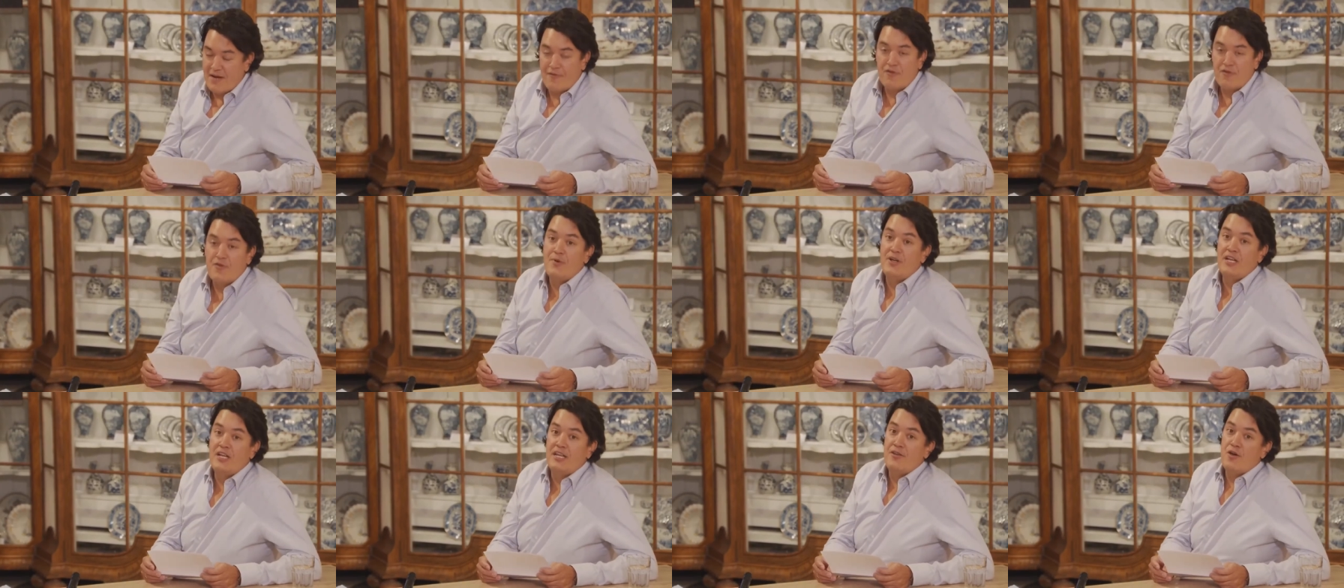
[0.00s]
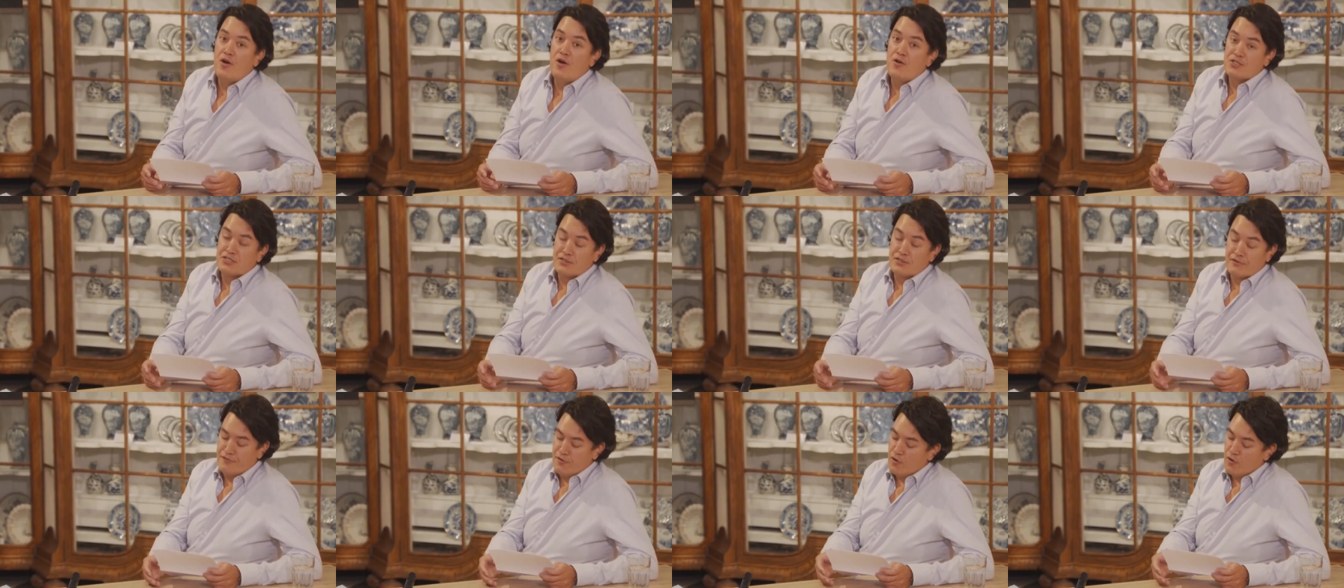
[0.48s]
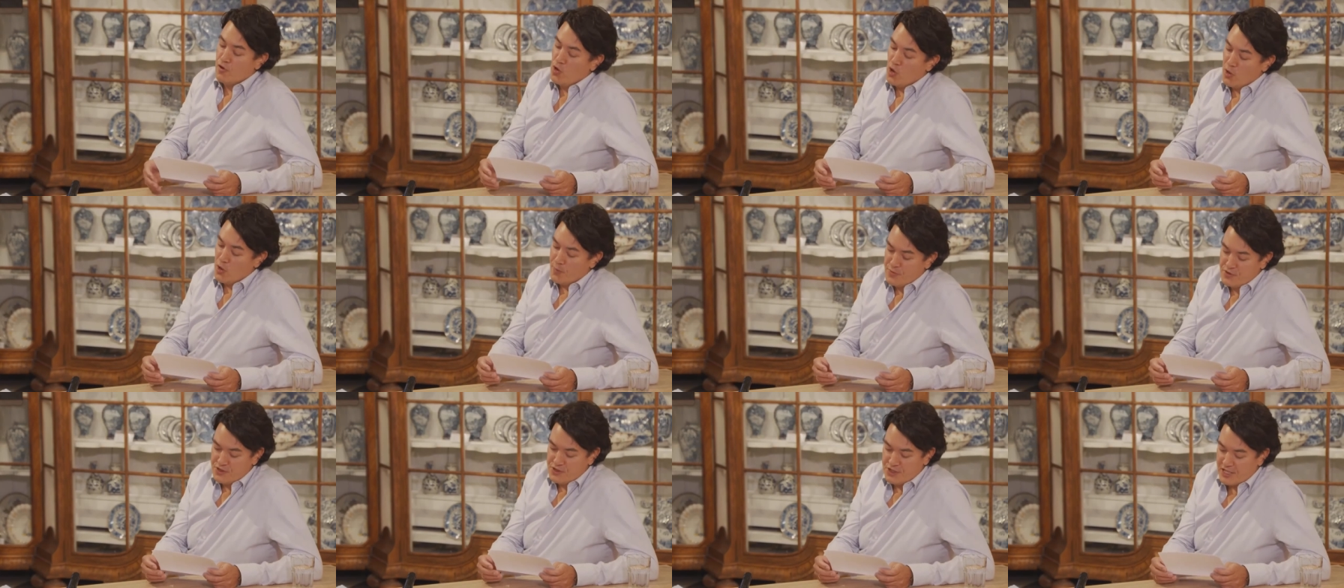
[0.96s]
everybody knows the Van
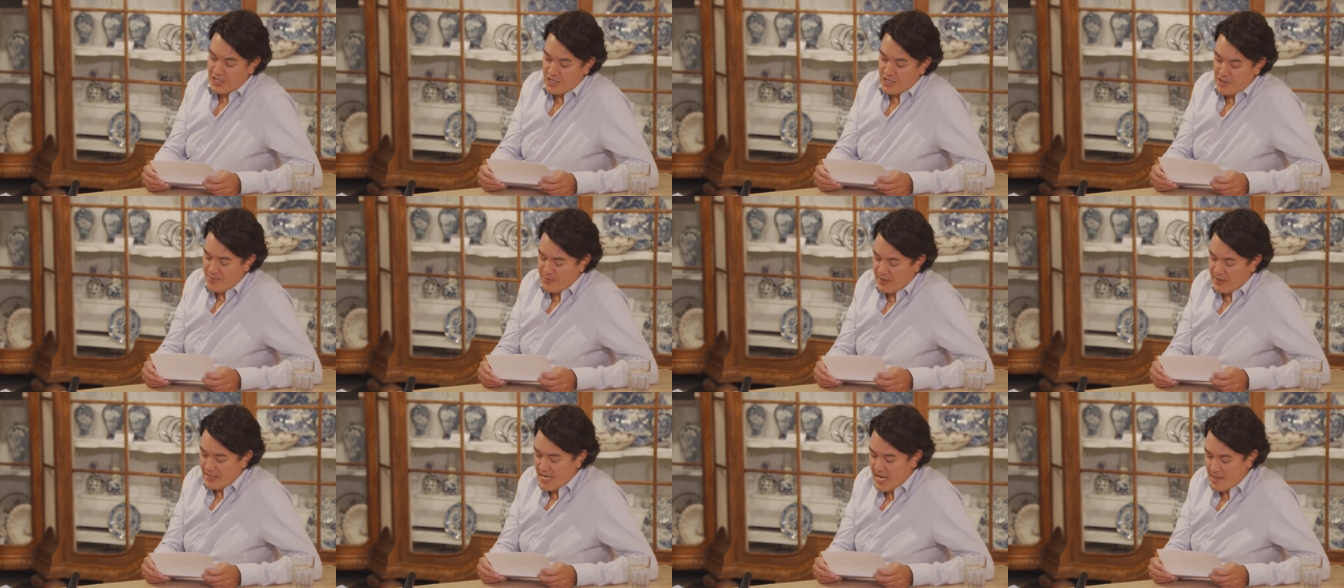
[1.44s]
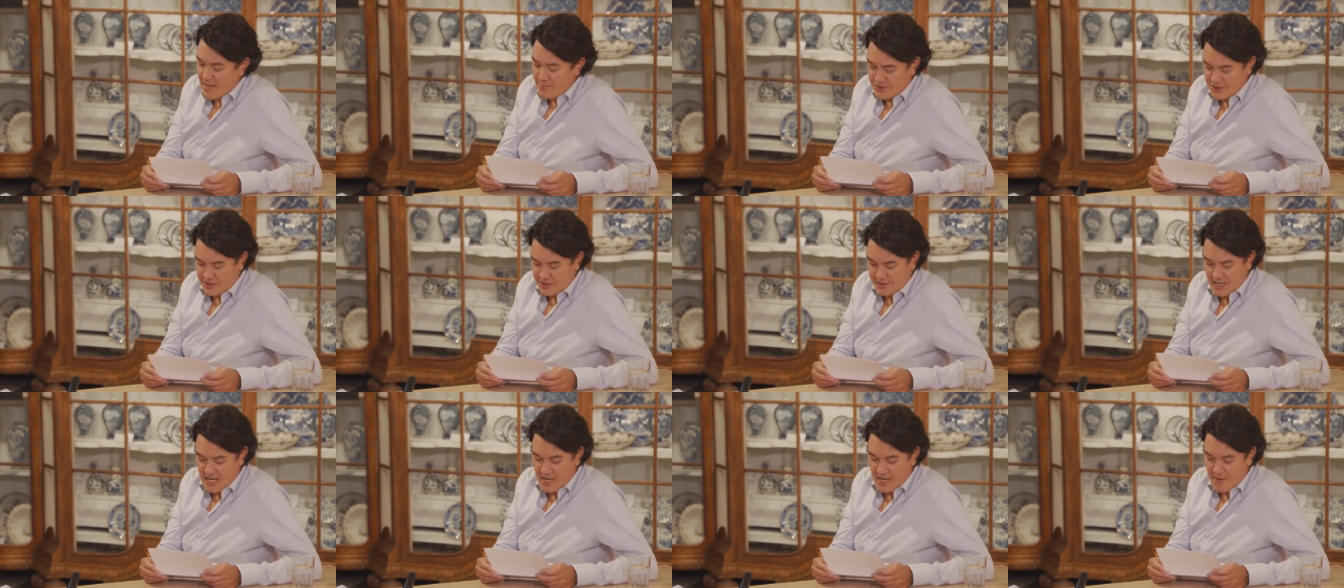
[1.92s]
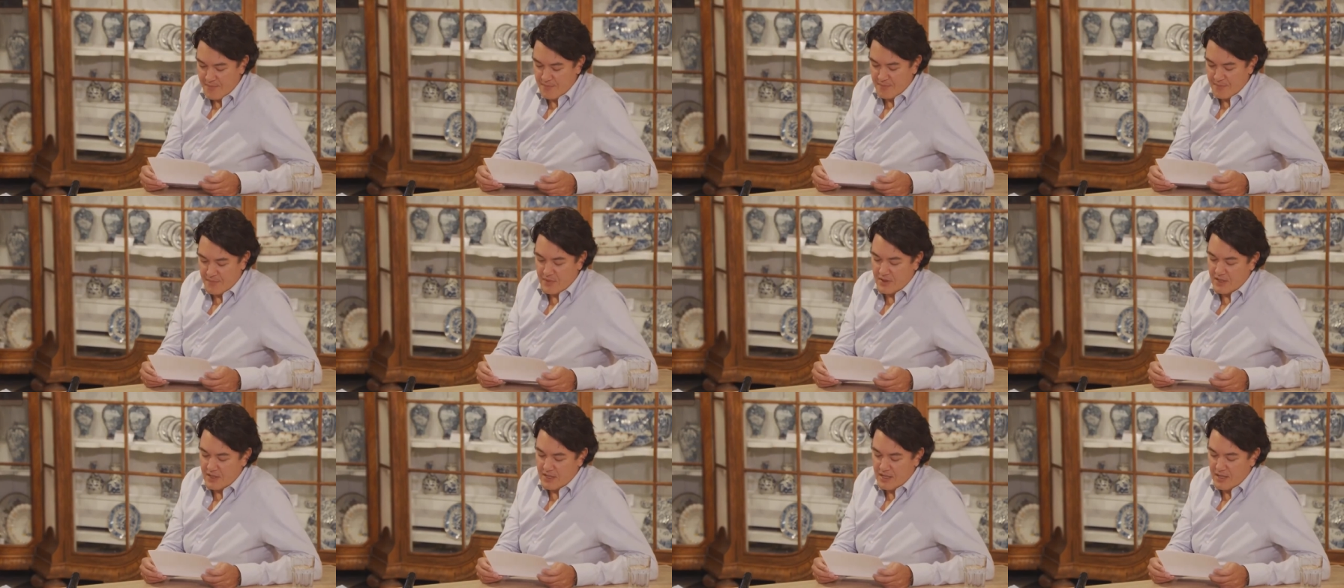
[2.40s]
Gogh Museum in
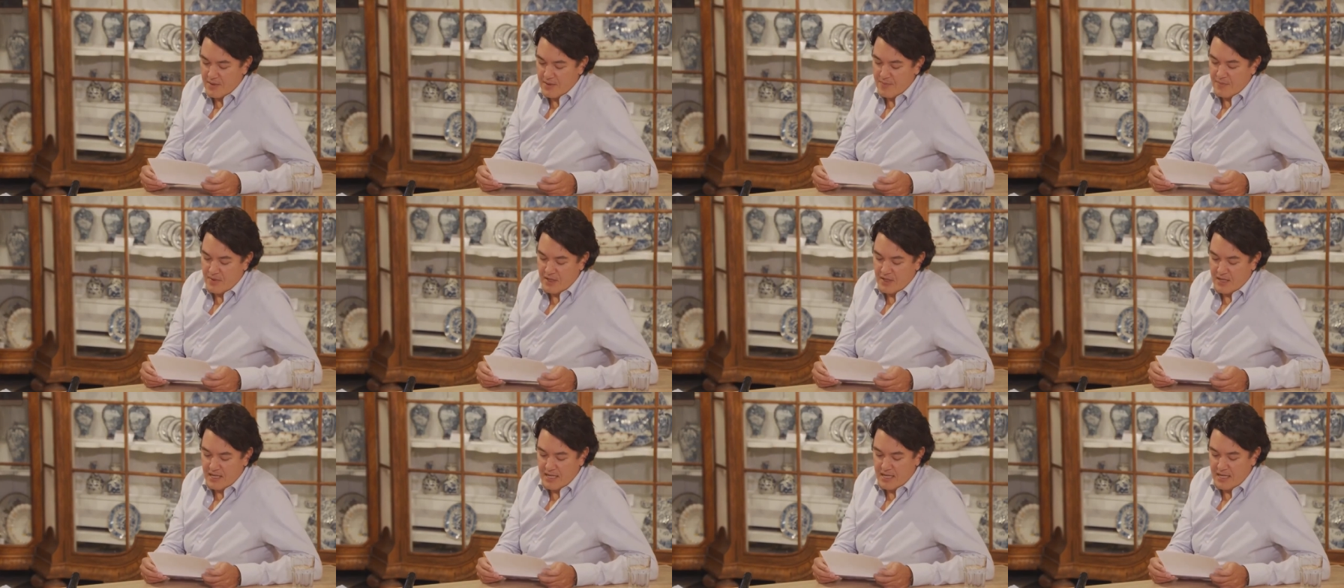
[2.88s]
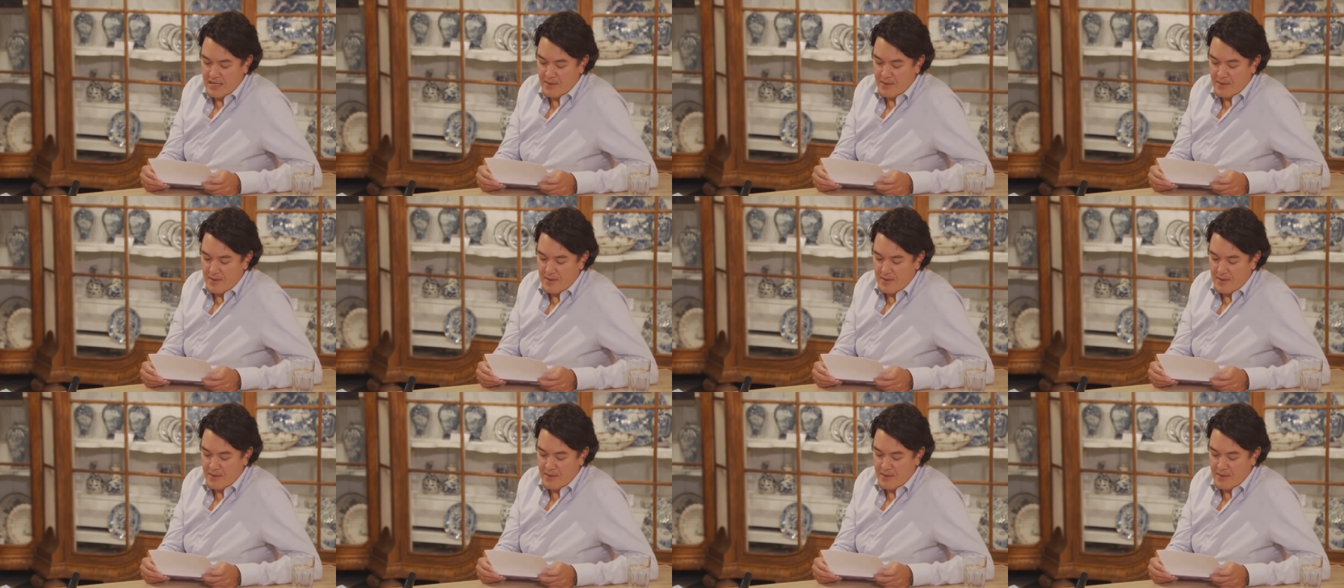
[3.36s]
Amsterdam, um,